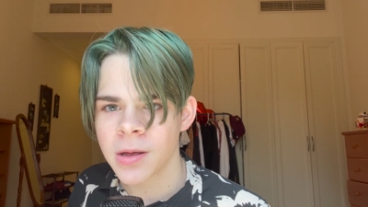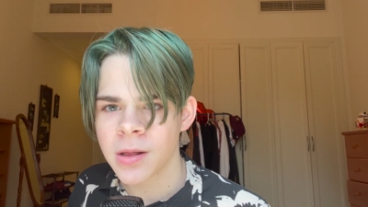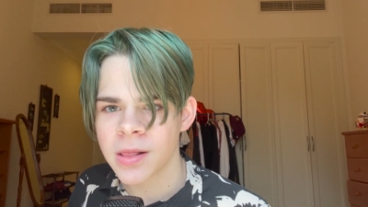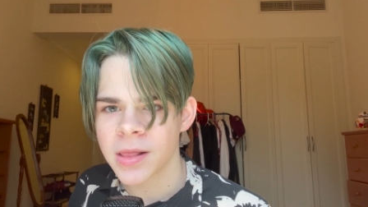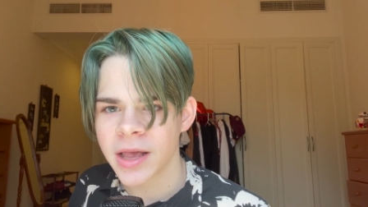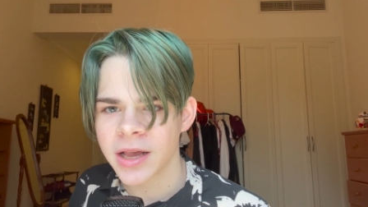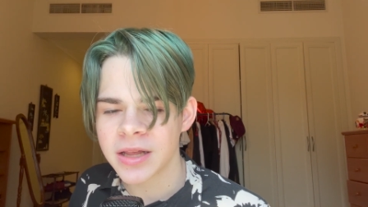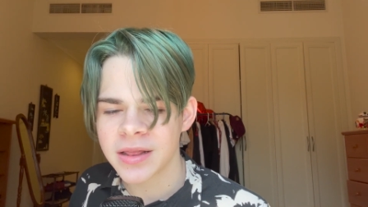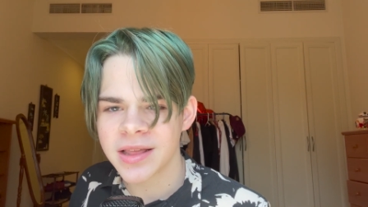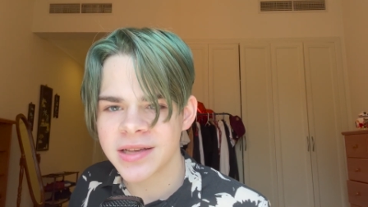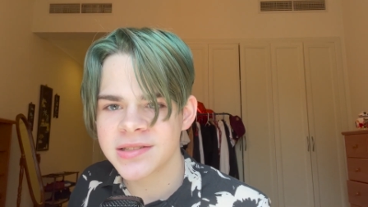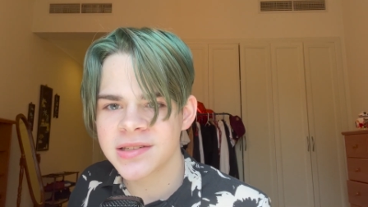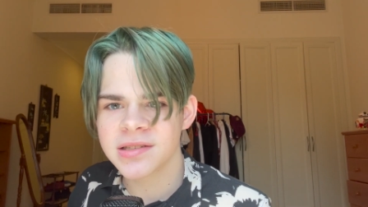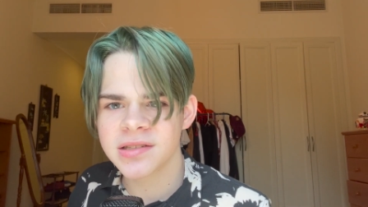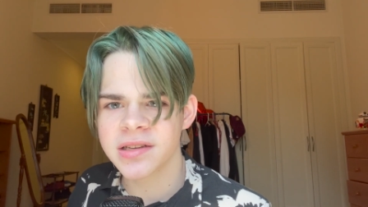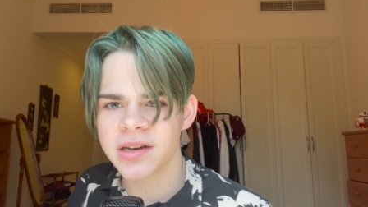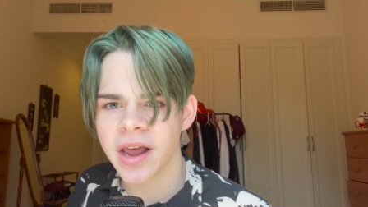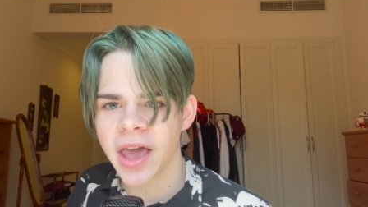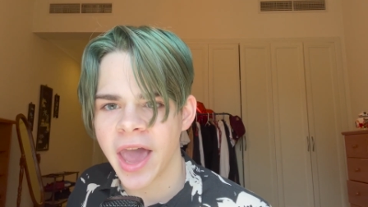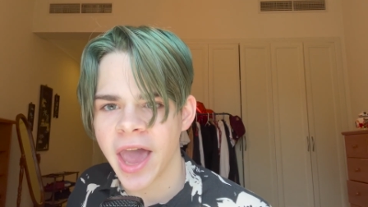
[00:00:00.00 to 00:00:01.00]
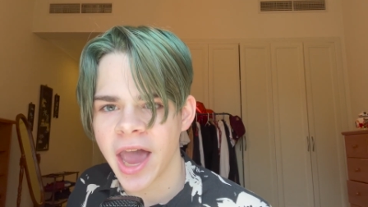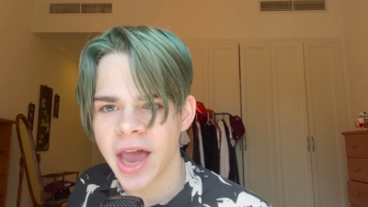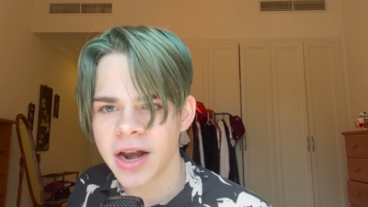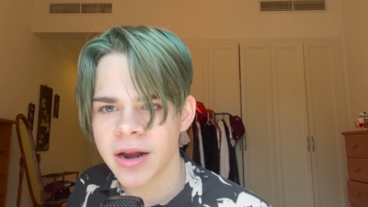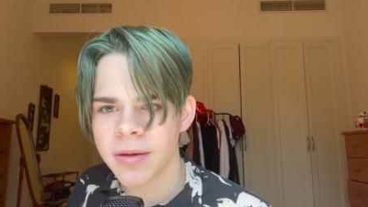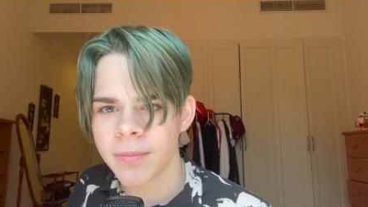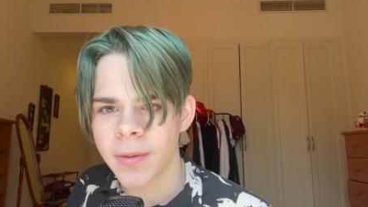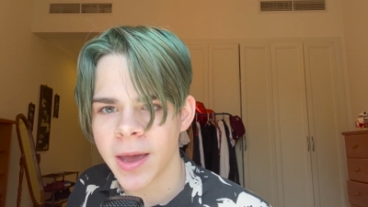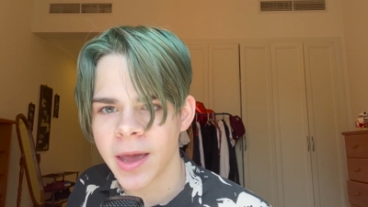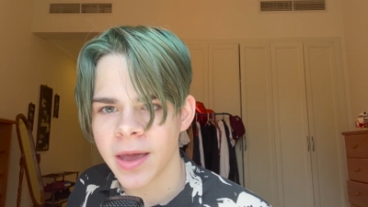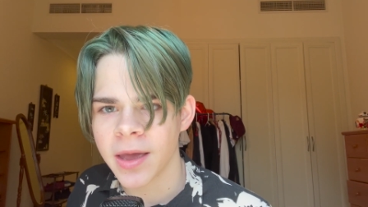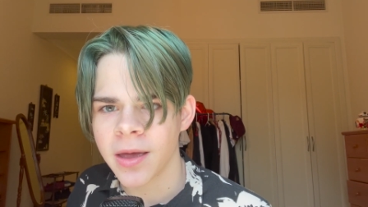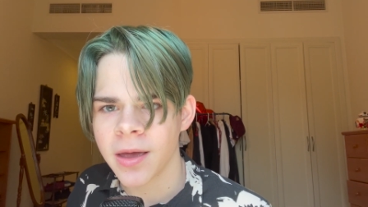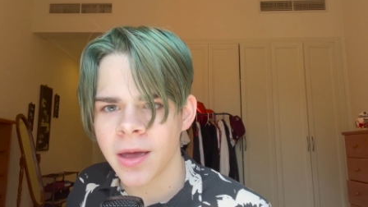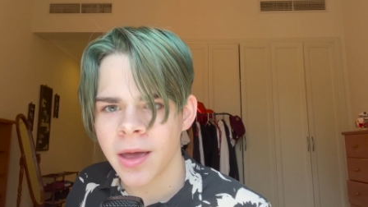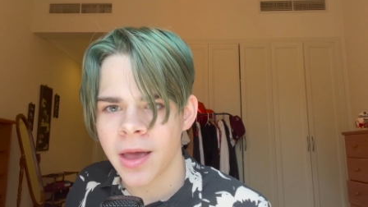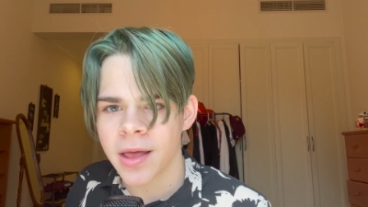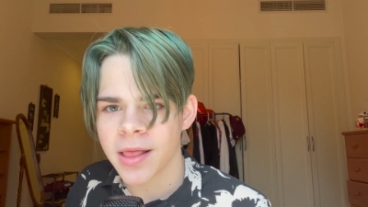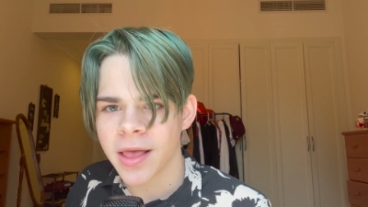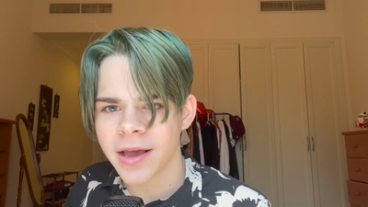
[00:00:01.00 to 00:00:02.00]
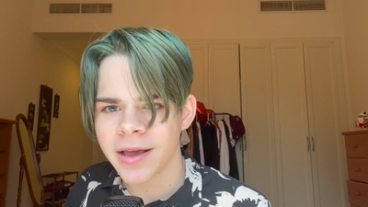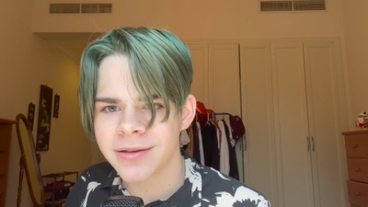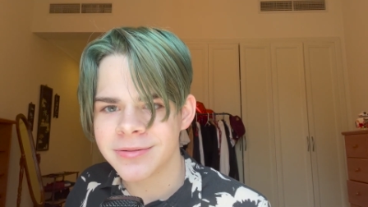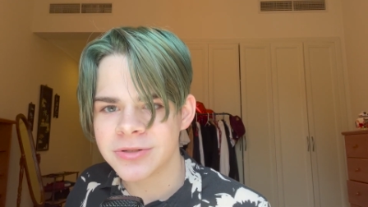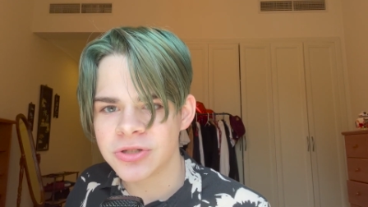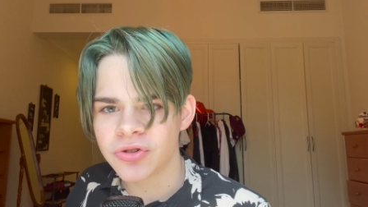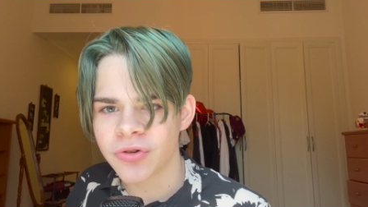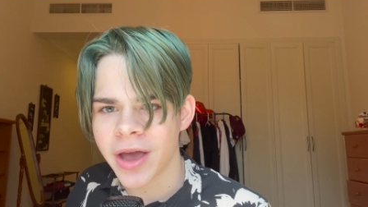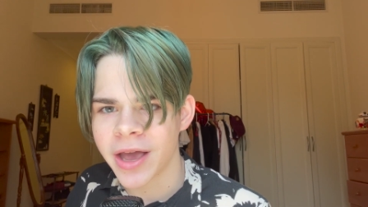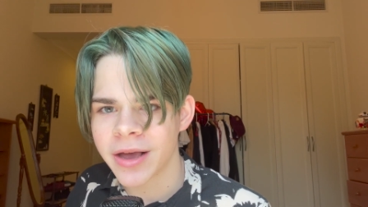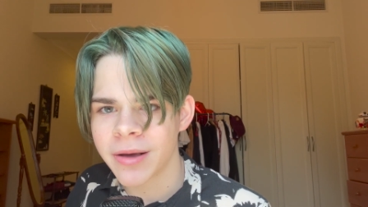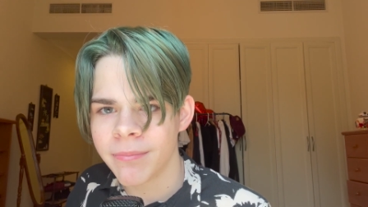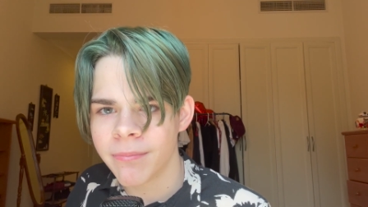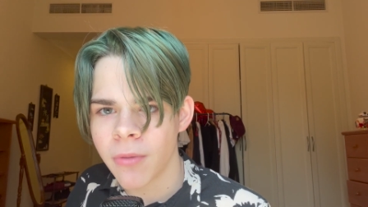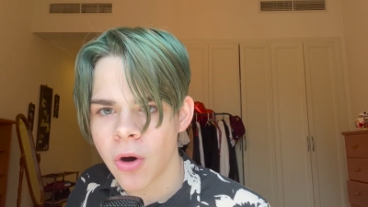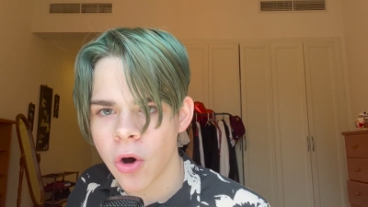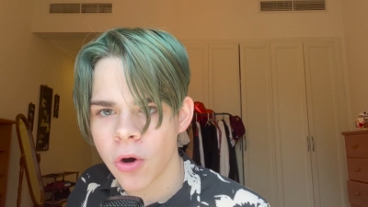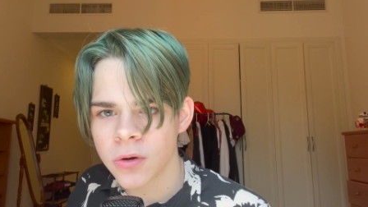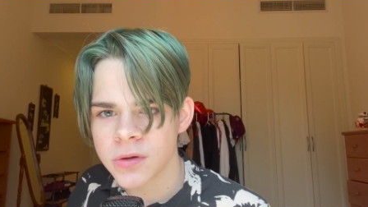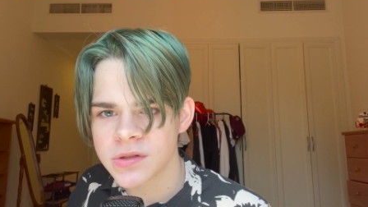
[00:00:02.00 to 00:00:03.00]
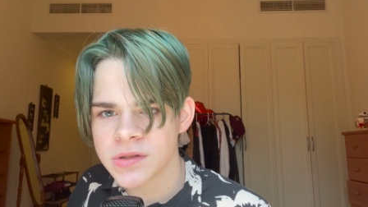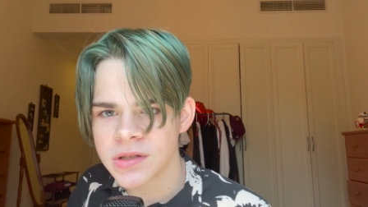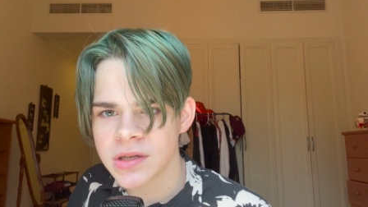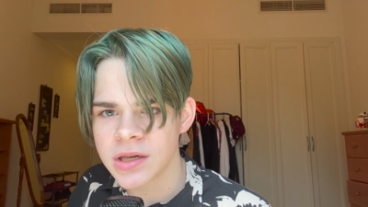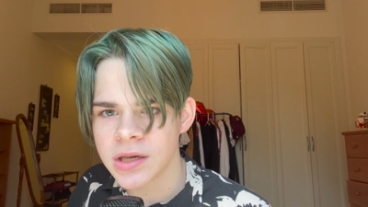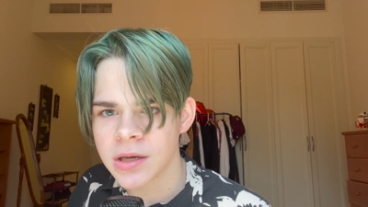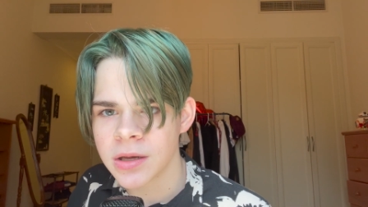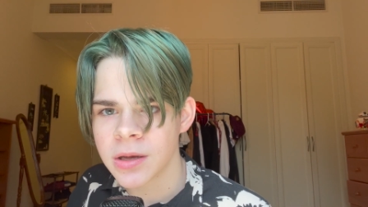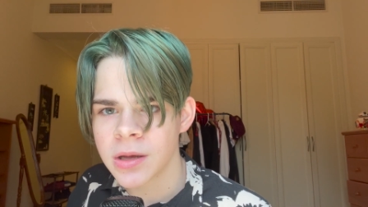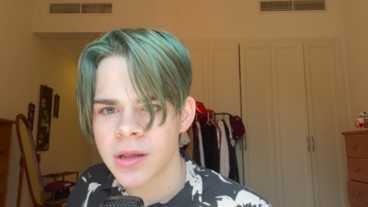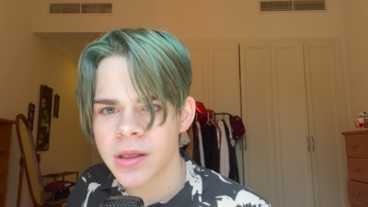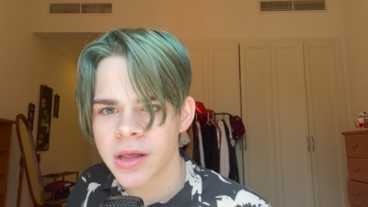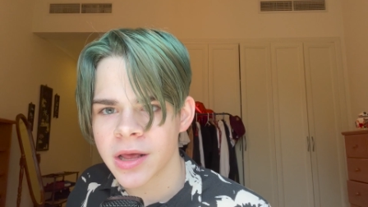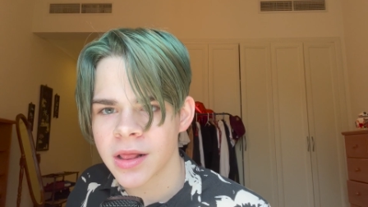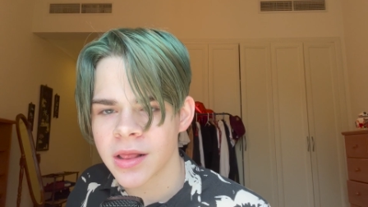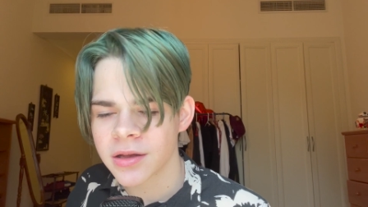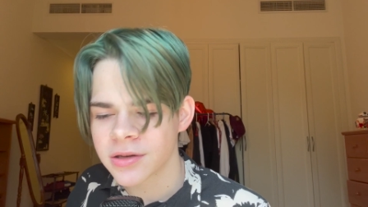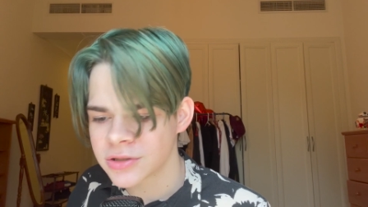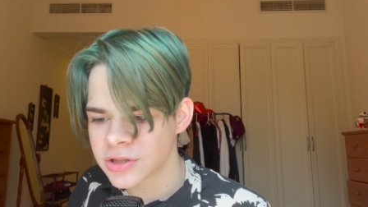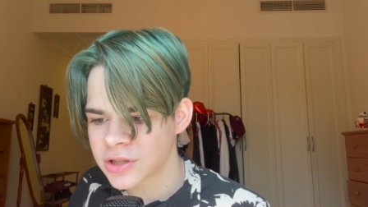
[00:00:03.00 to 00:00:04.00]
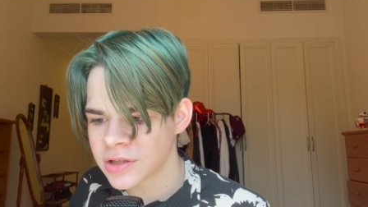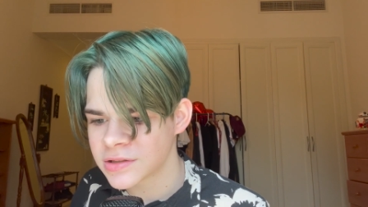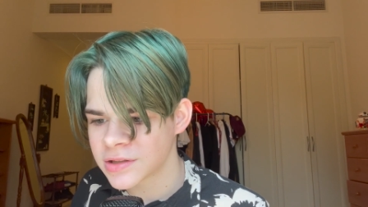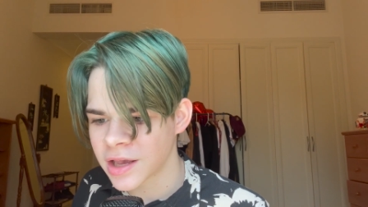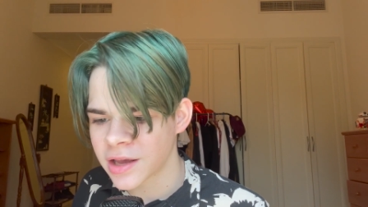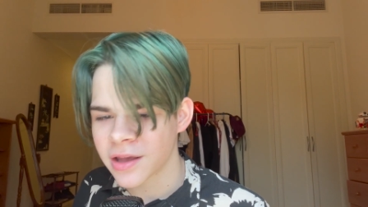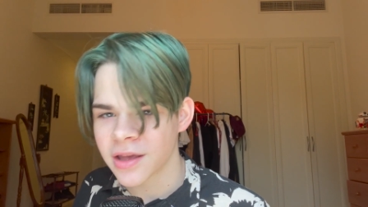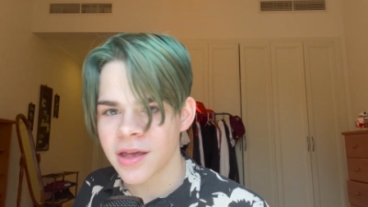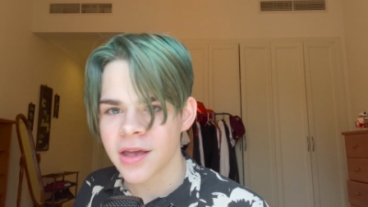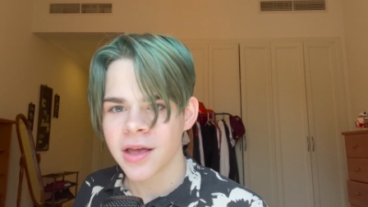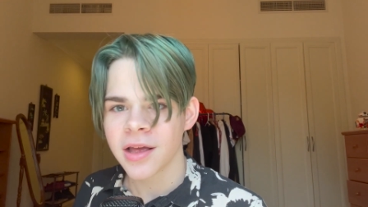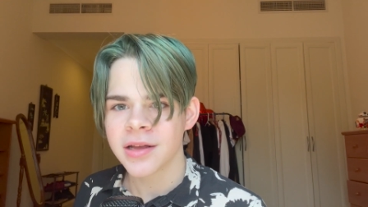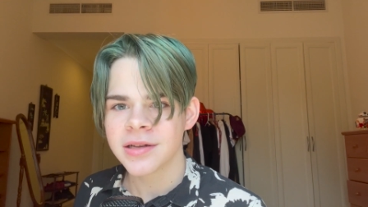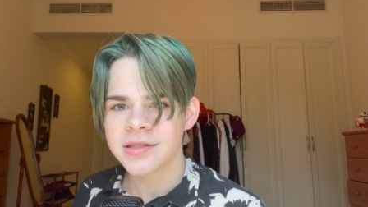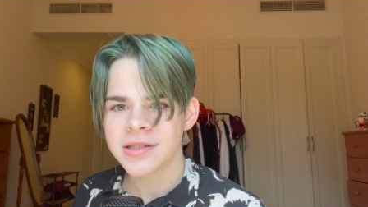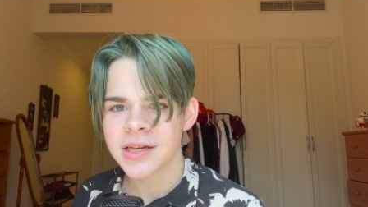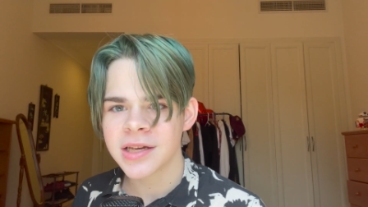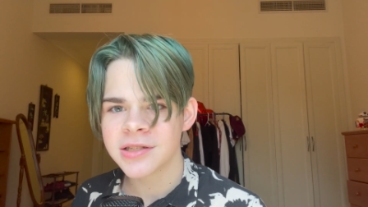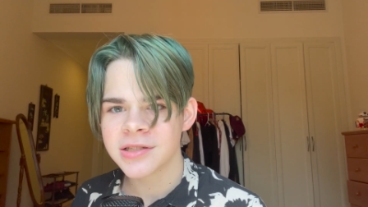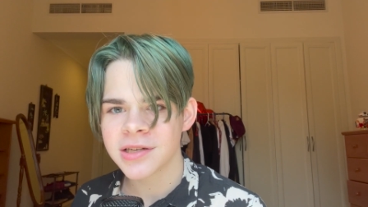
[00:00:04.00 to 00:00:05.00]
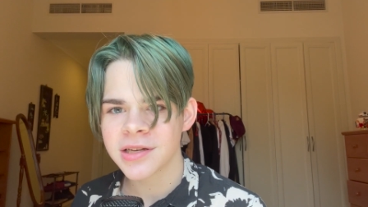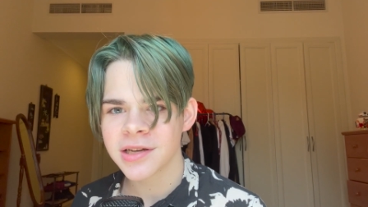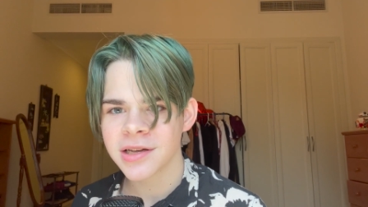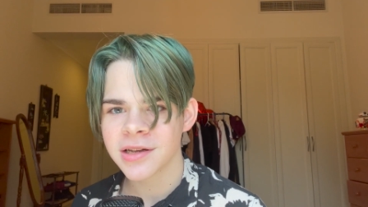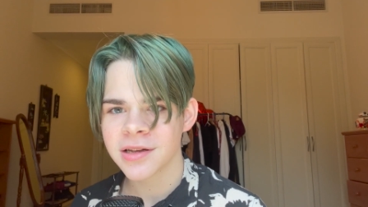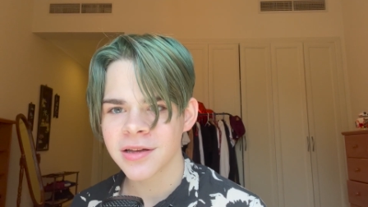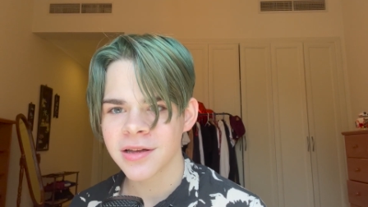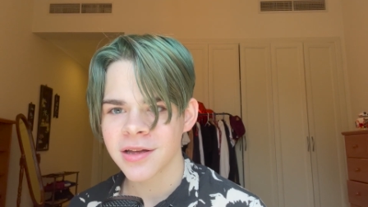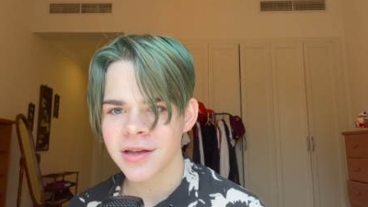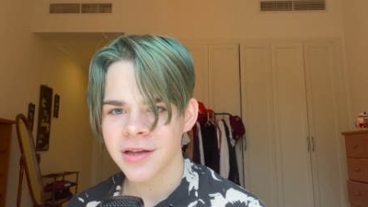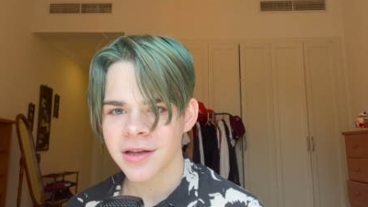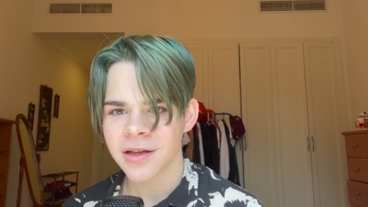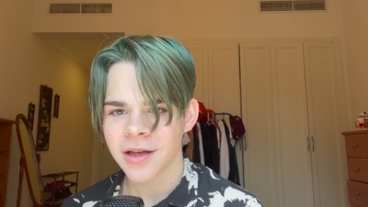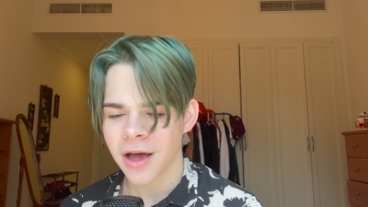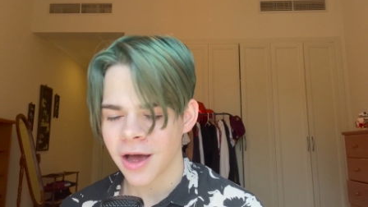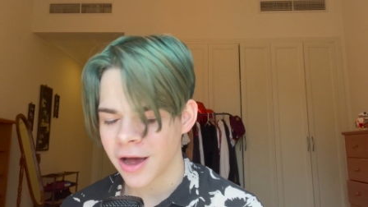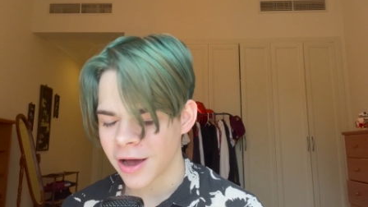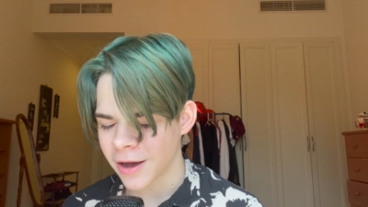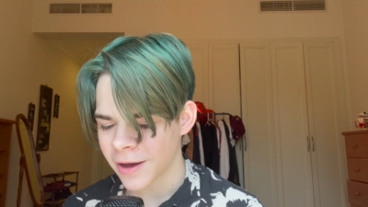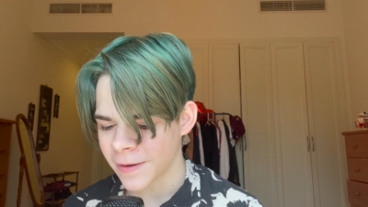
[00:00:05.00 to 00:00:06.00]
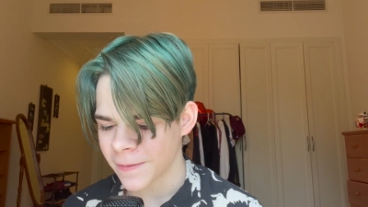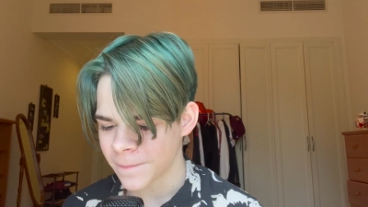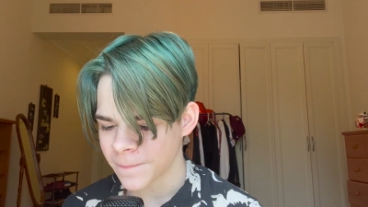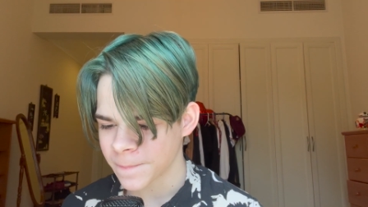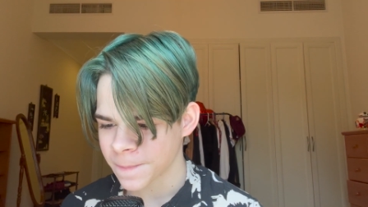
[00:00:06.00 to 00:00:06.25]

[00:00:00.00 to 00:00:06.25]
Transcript: Like this is an anime, like Dragon Ball Z. they she's like teaching uh,